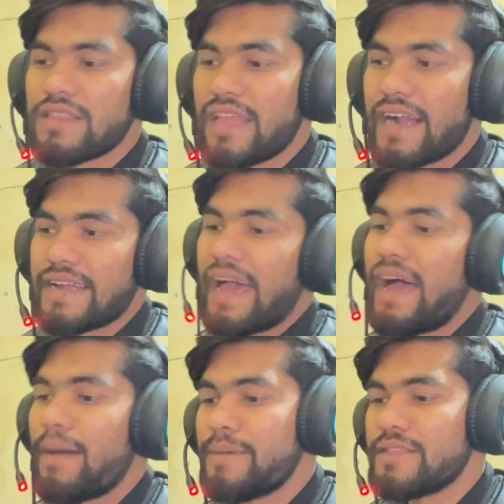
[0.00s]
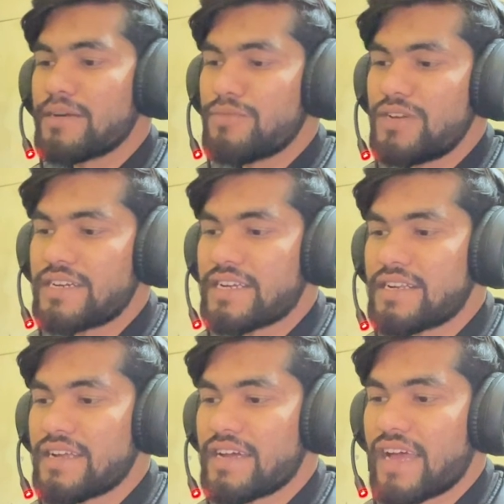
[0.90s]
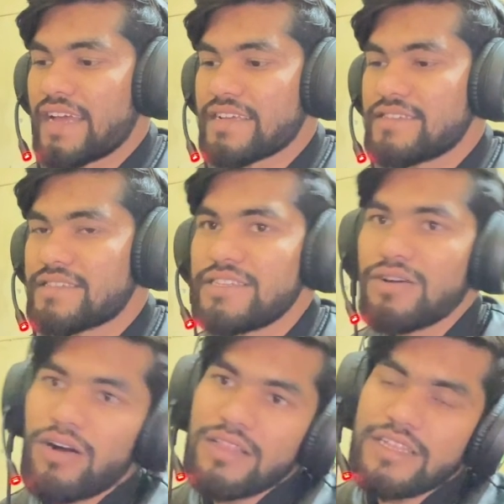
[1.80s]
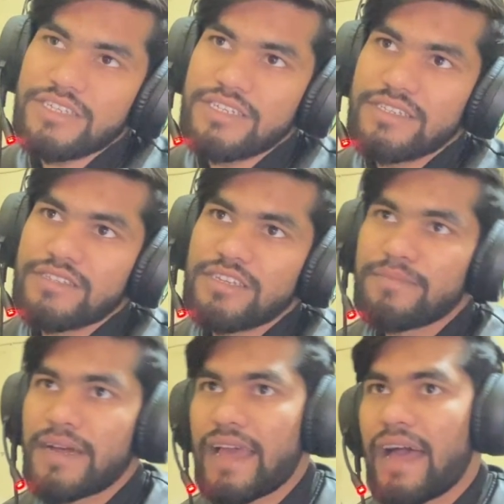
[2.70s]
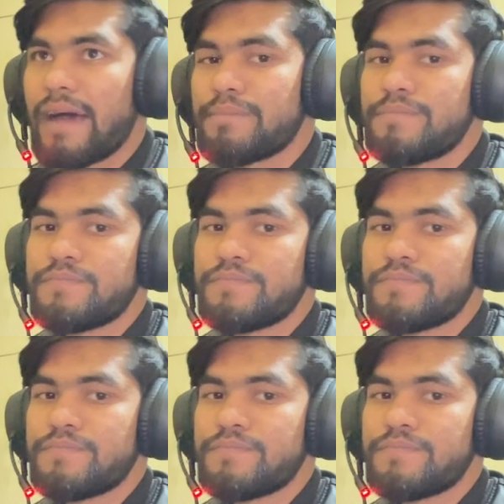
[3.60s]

that app in the emulator, and I can see all the changes in my app.